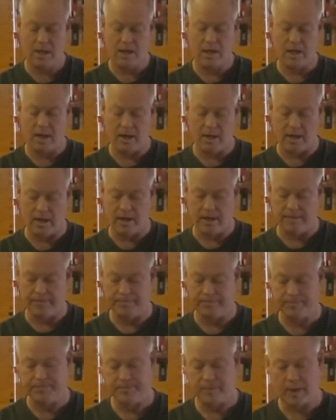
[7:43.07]

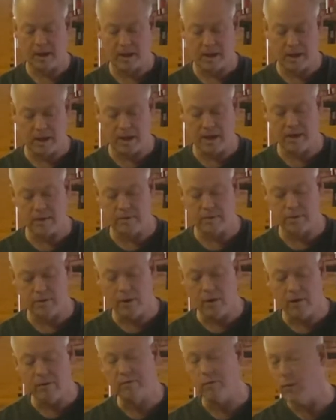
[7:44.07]
I don't know
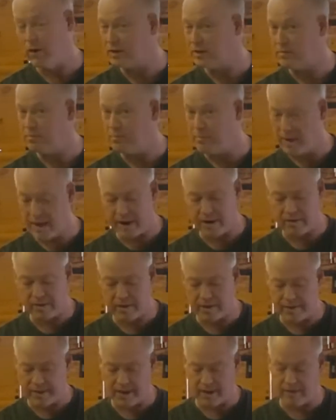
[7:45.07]
if one's better
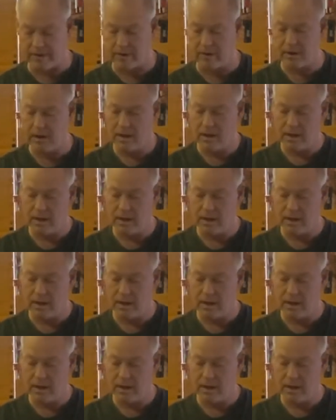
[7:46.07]
than the other.